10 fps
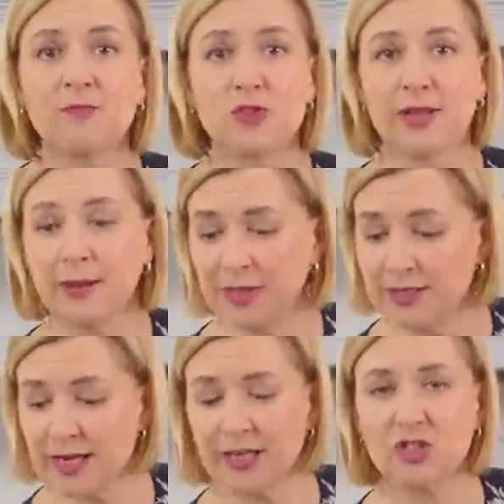So that
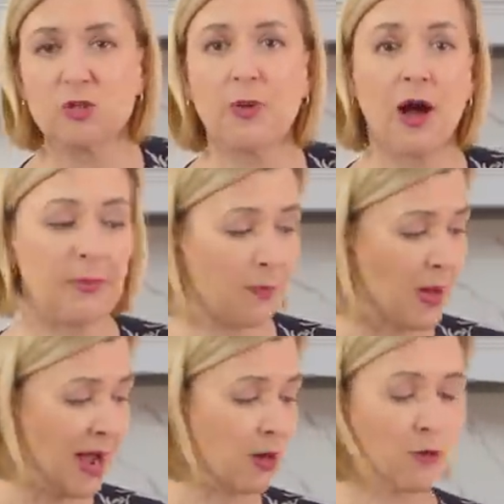means I can just pop it
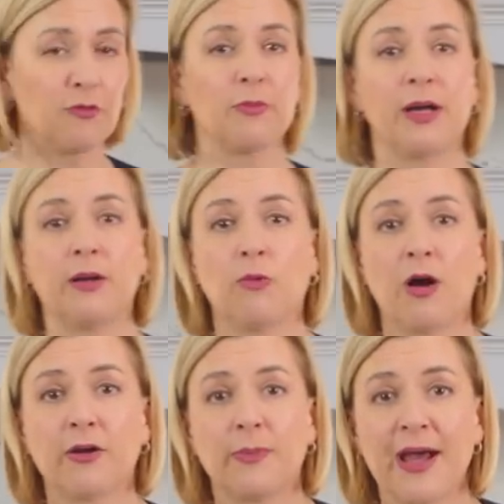back over my
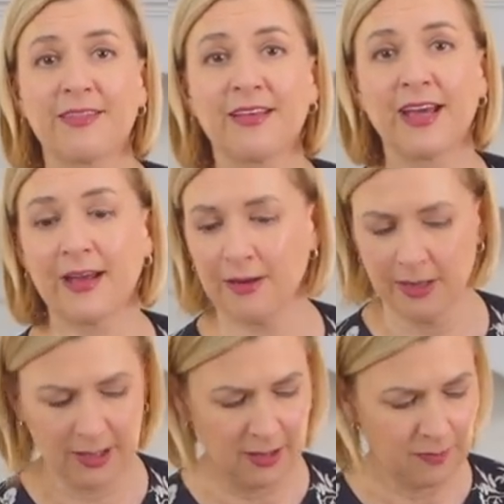water bath again,
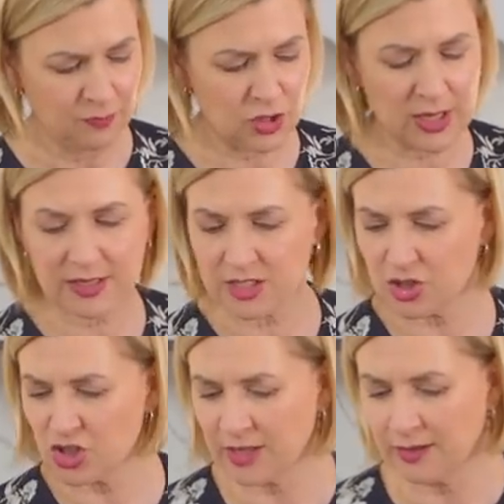just
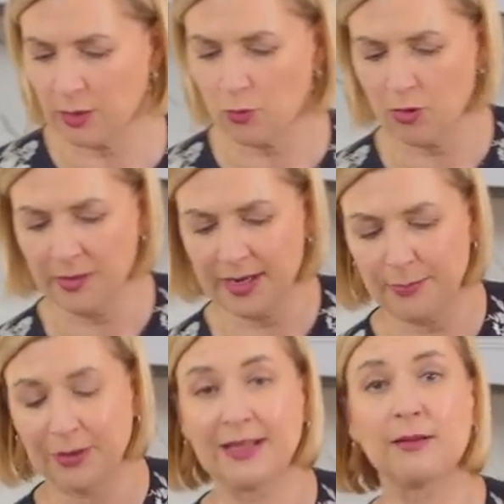to gently warm it
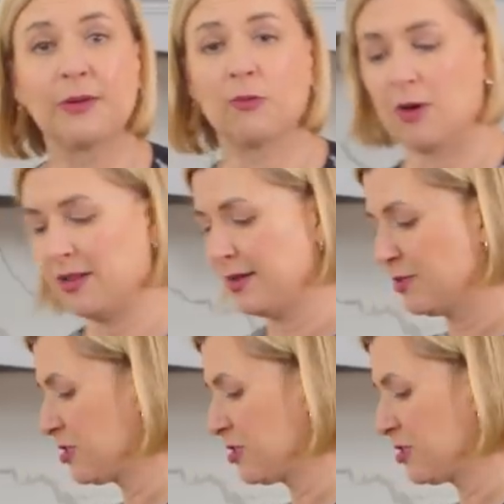up a little bit while I'm